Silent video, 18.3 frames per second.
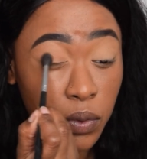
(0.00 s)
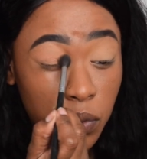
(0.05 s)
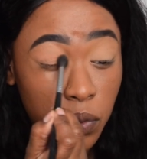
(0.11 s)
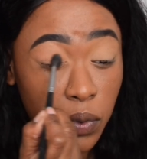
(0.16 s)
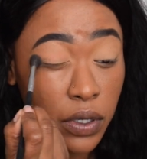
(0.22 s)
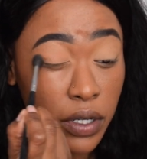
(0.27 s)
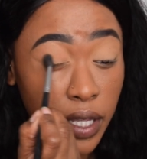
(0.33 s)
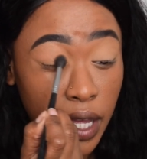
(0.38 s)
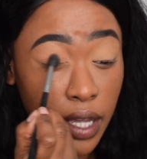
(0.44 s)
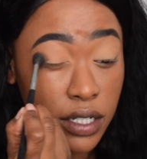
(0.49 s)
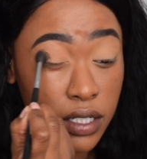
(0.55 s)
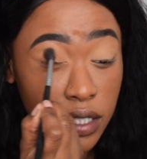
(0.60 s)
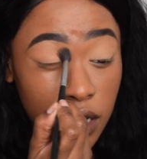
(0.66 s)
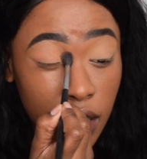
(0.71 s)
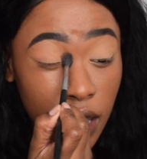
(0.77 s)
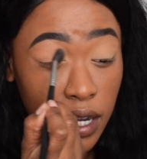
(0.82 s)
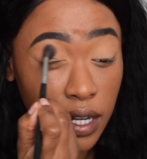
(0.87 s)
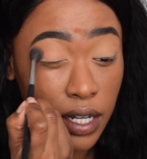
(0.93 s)
we'll get
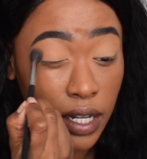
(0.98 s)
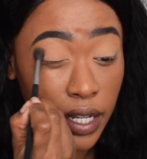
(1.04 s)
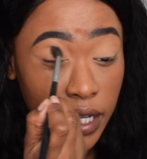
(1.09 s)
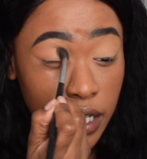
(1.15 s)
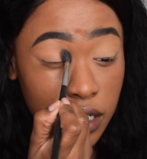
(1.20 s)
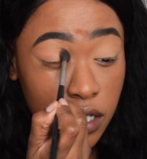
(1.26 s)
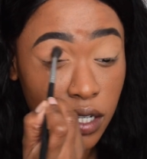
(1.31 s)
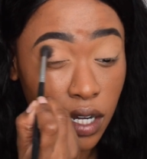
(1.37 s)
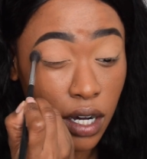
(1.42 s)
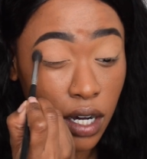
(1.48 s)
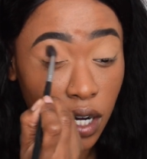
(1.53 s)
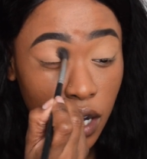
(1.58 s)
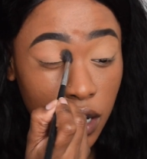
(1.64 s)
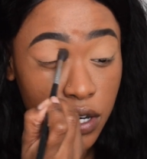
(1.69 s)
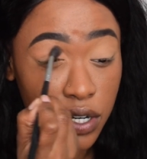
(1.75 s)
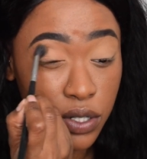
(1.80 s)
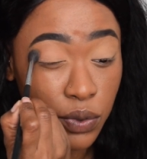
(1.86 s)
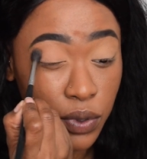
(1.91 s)
into that later
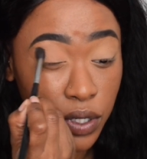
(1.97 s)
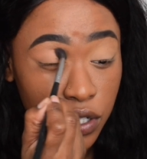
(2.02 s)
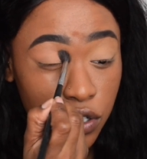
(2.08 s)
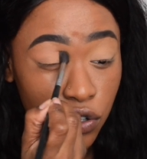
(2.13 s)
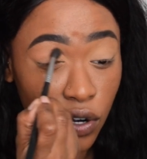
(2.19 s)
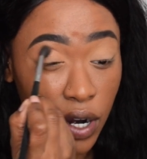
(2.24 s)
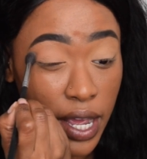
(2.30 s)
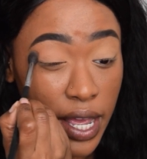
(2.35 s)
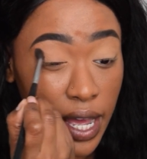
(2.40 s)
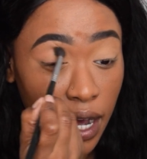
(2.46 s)
I just want to try